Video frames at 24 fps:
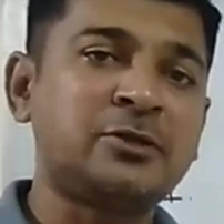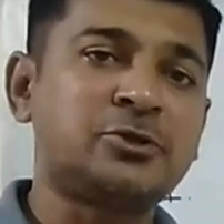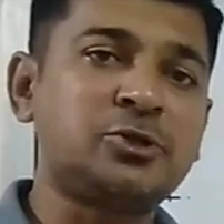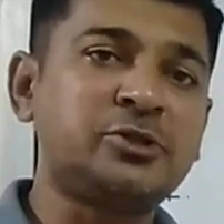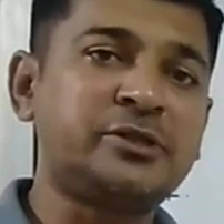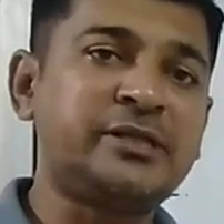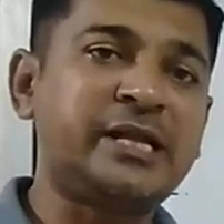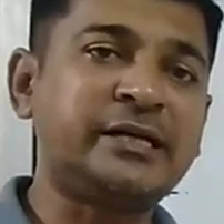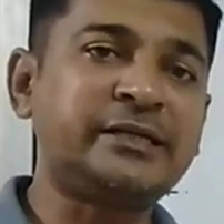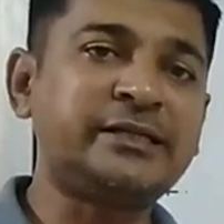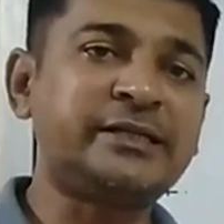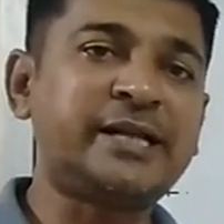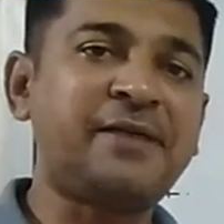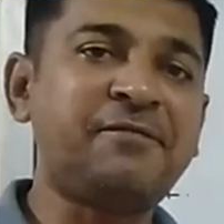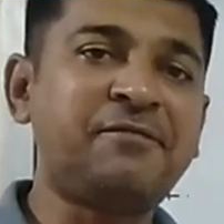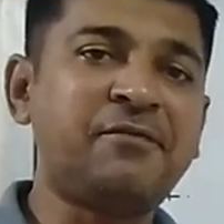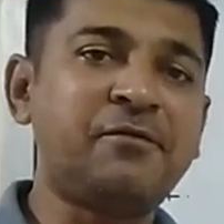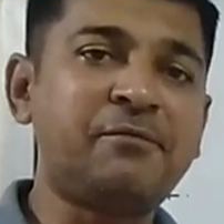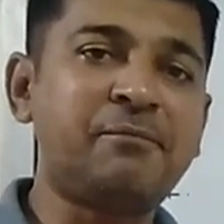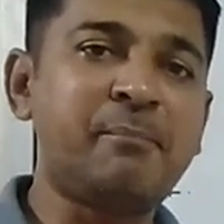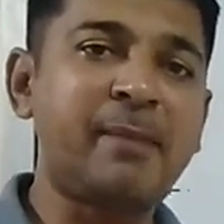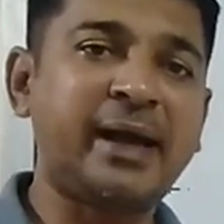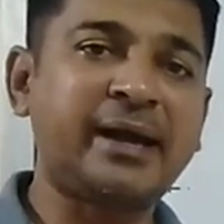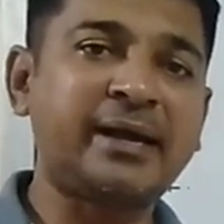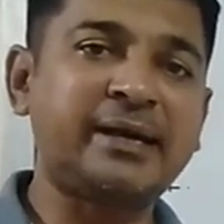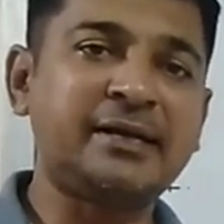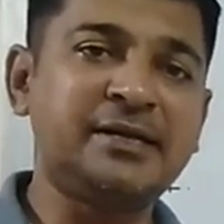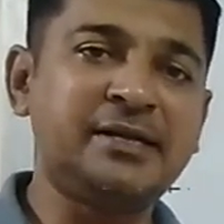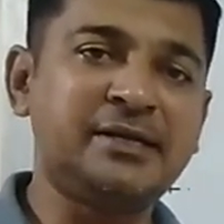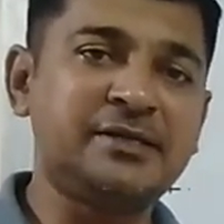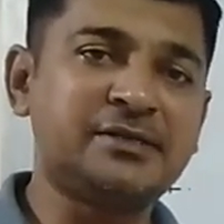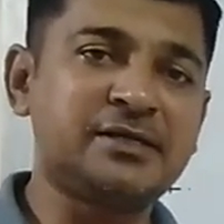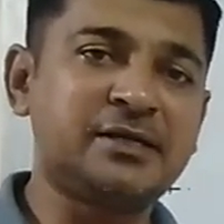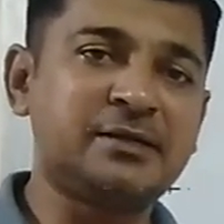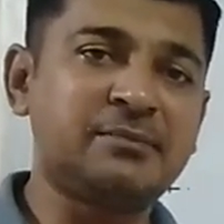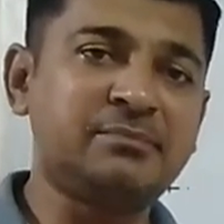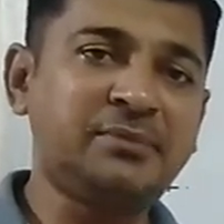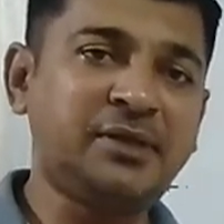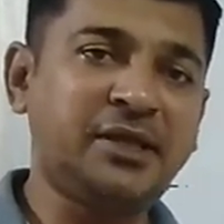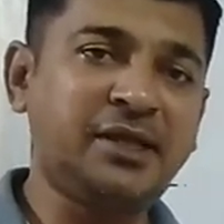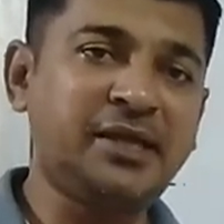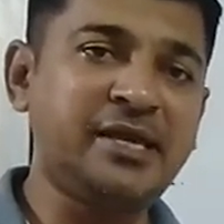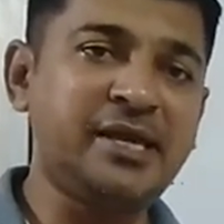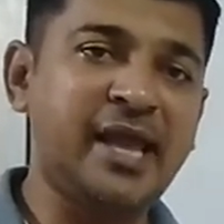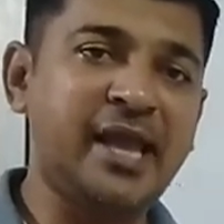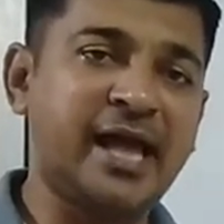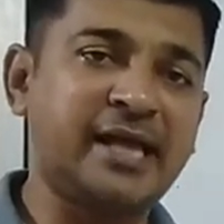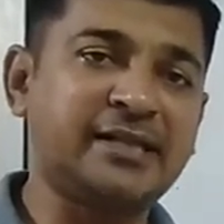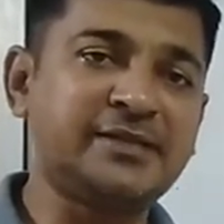So that type of mechanism he